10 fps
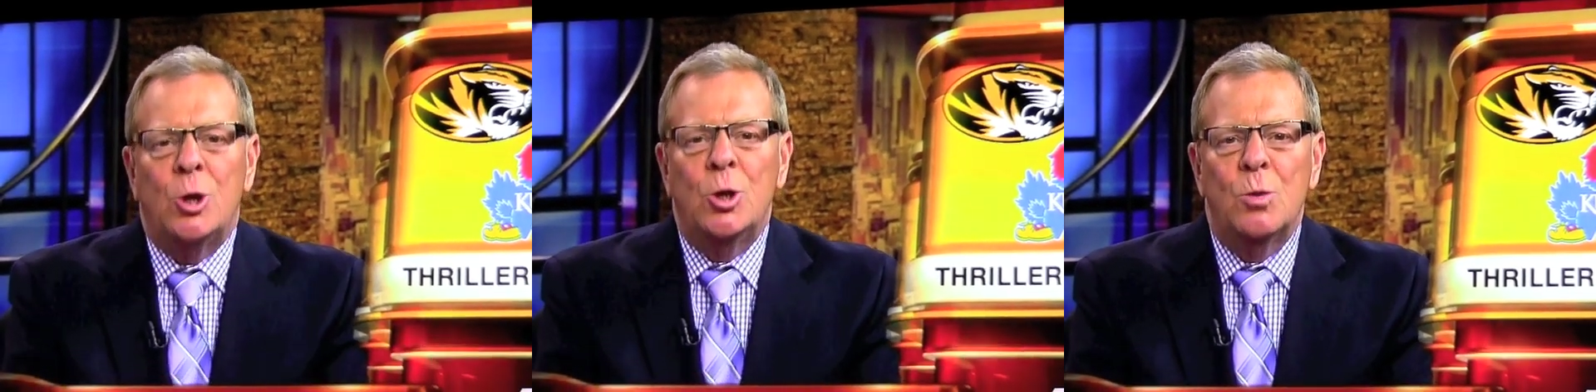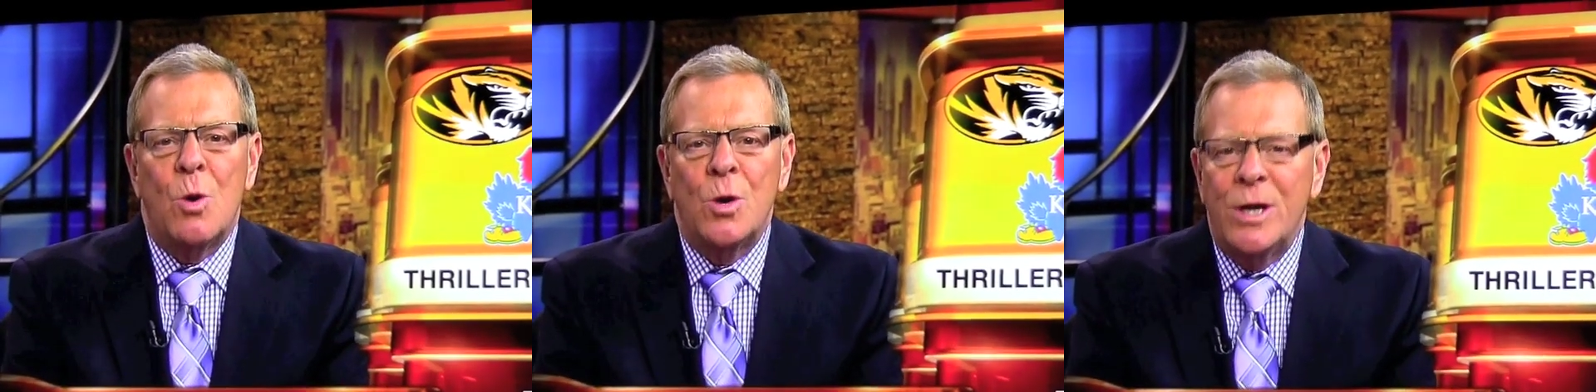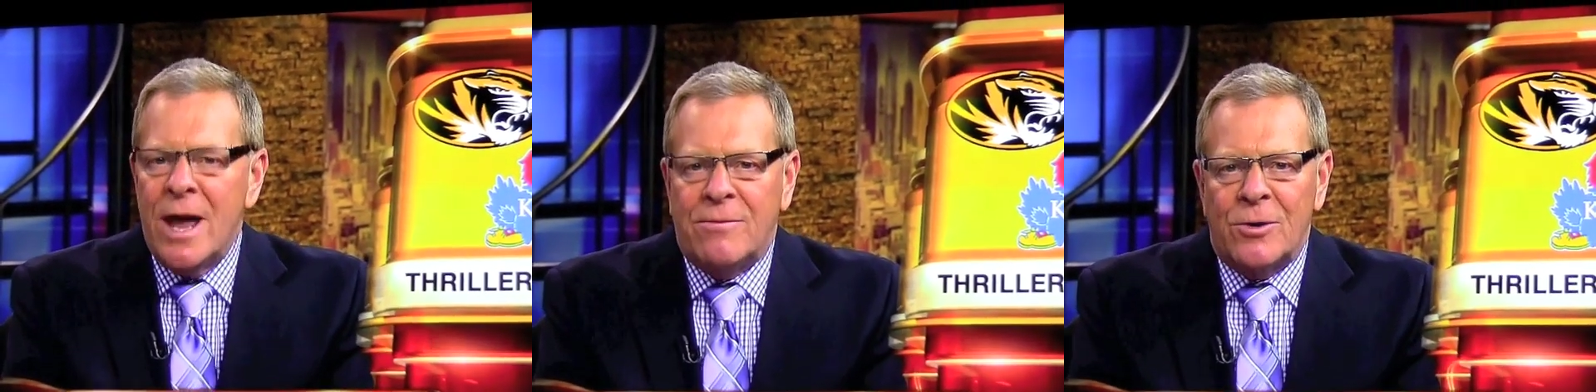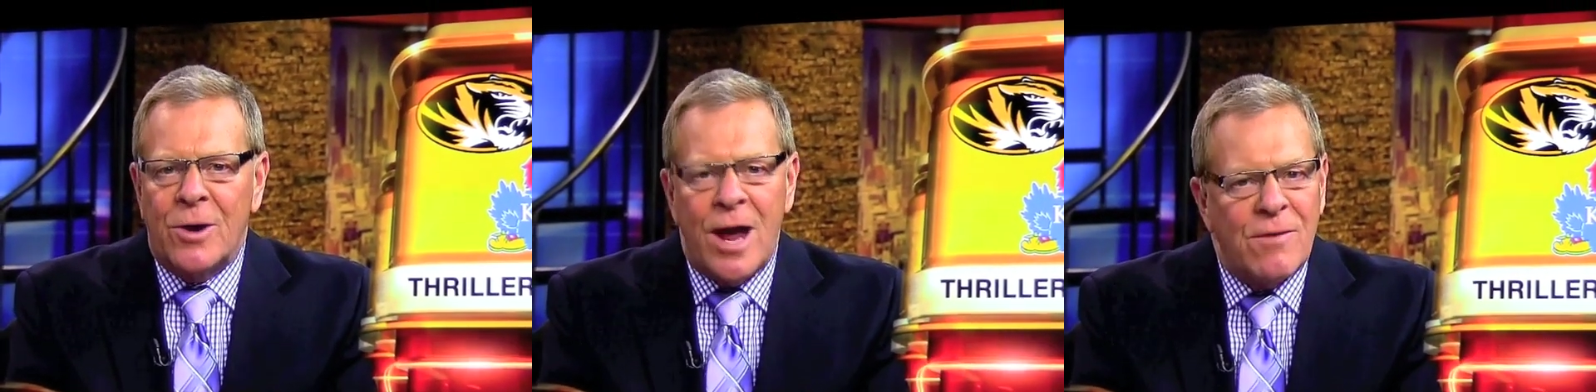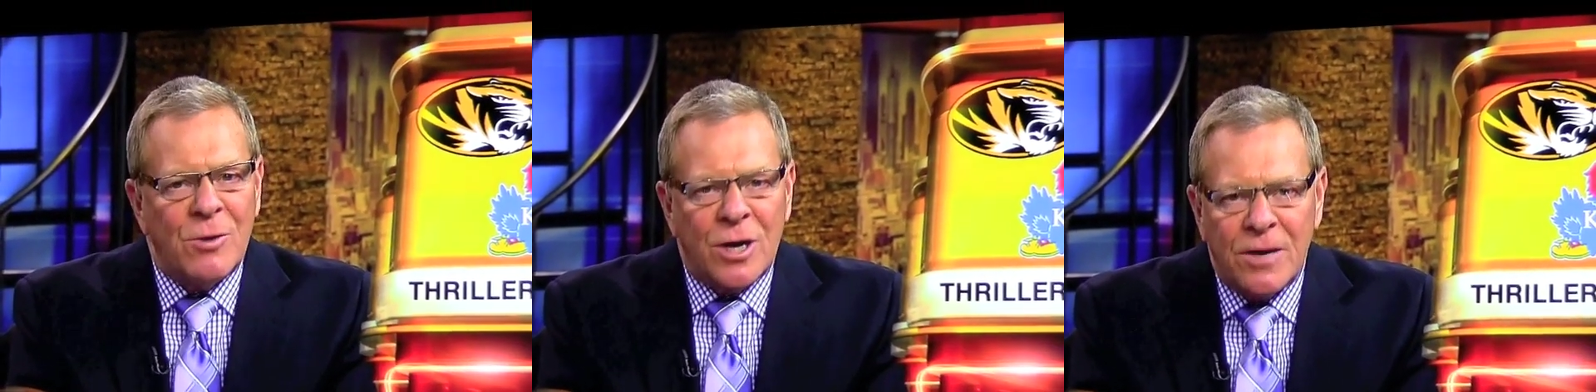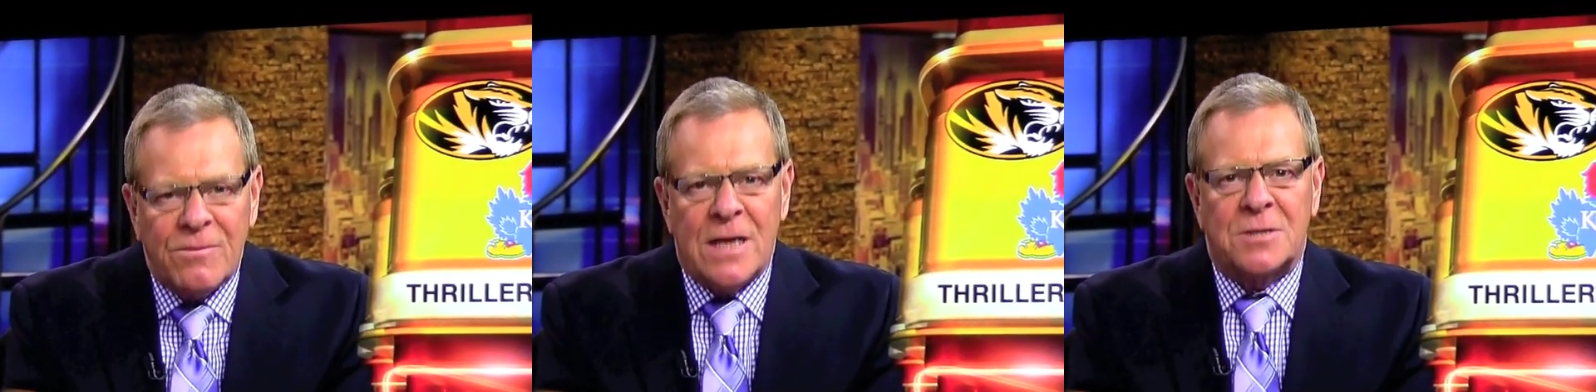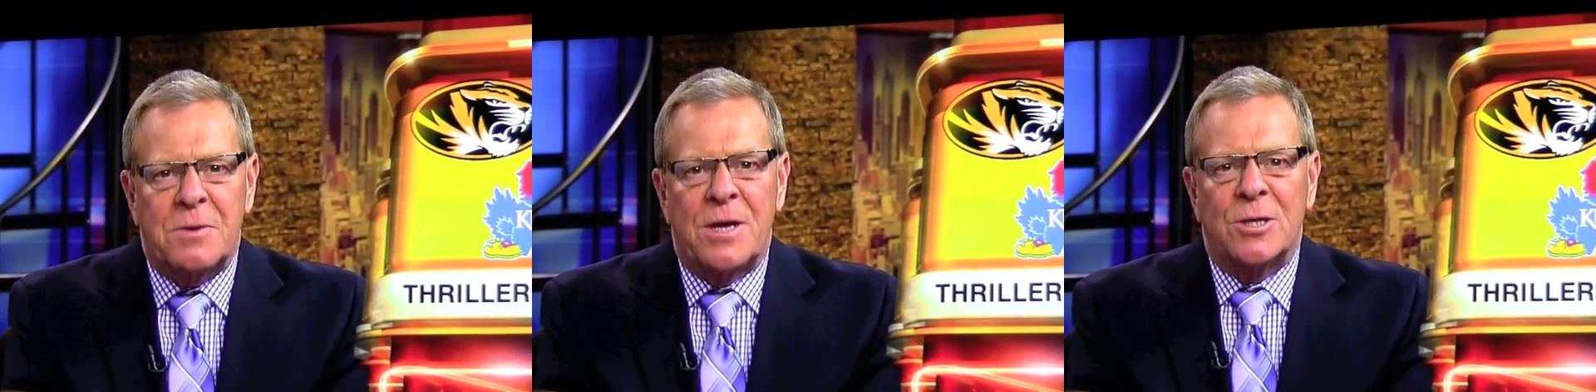You will never, ever
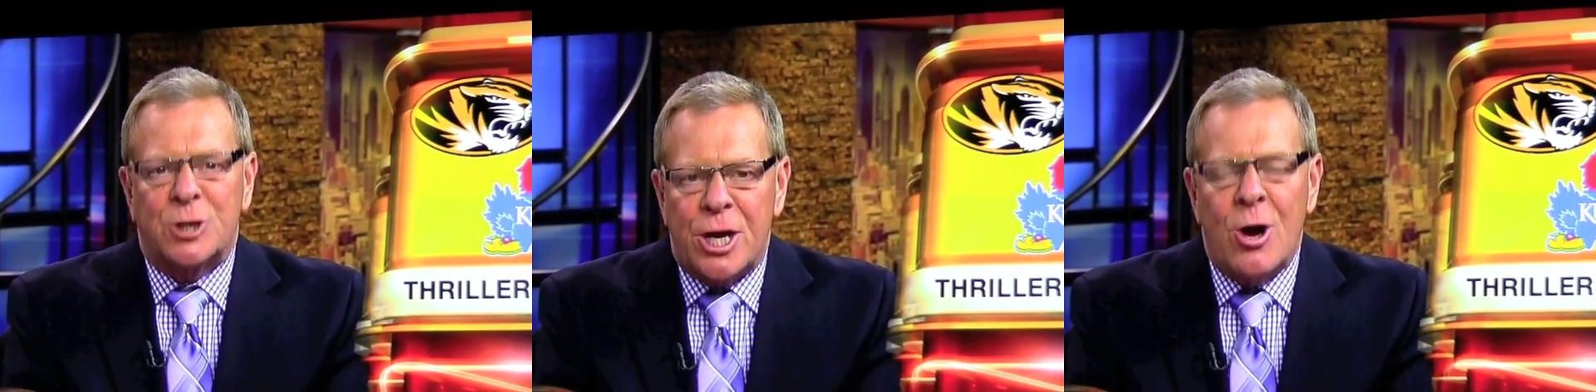convince me the